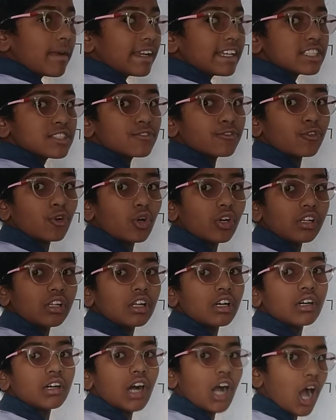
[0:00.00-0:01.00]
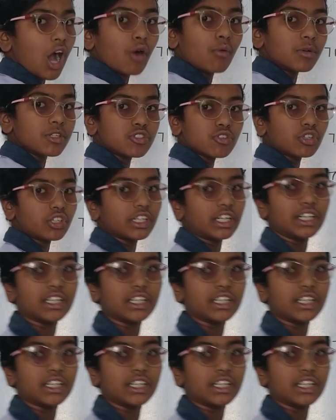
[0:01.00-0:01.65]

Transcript: 4, how much will you get?